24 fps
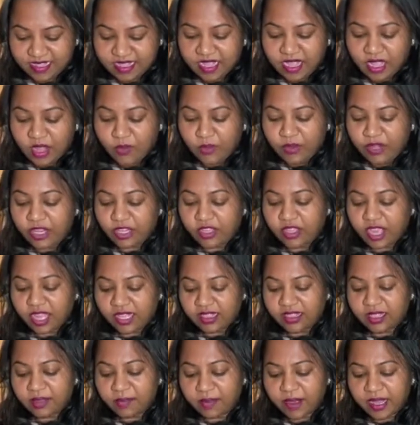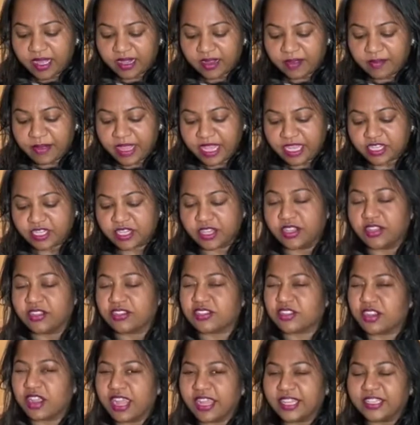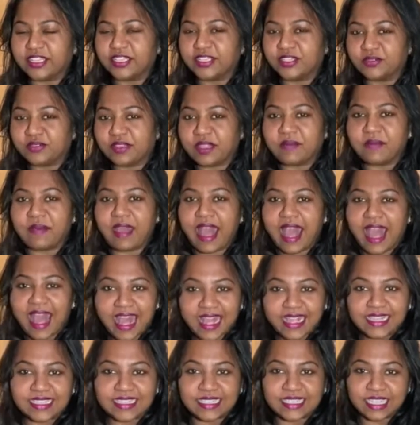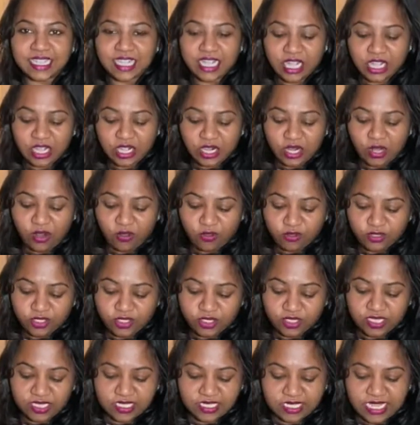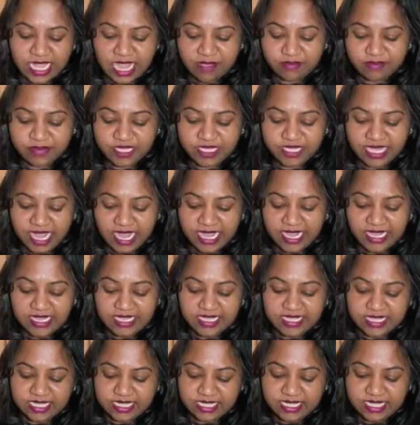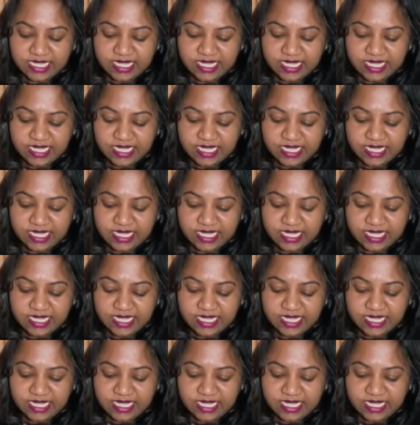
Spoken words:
When you cut the butter, make sure you're trying to do them as close to the same size,